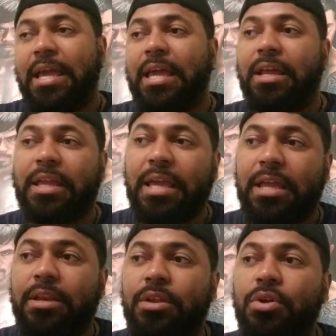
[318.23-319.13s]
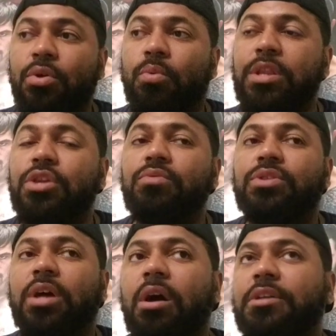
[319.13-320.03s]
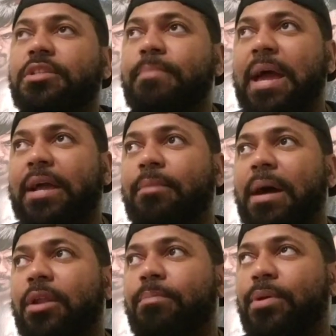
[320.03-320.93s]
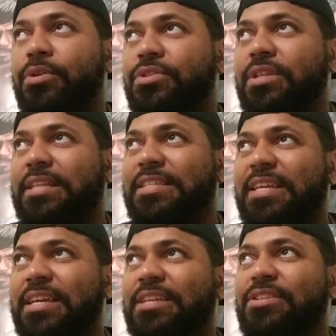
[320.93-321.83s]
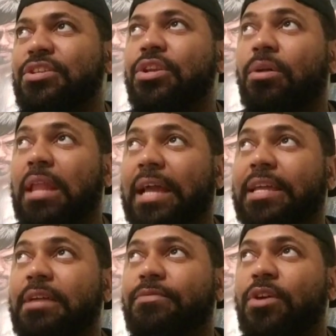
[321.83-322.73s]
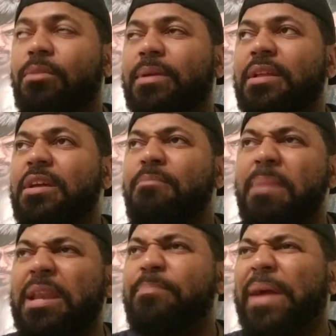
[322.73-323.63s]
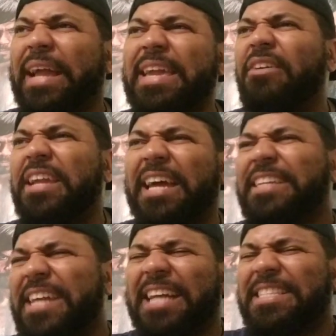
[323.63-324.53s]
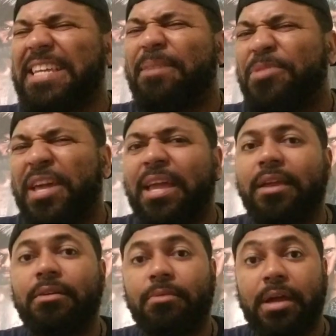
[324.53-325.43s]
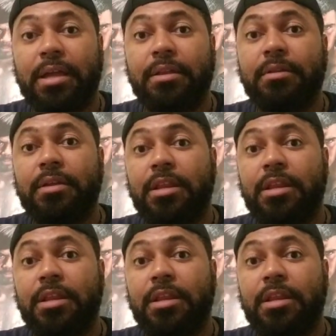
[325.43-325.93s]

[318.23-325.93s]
And again, when you talk smack about a person that says, you know, like Keith Thurman, Manny Pacquiao ain't got a goddamn thing, right?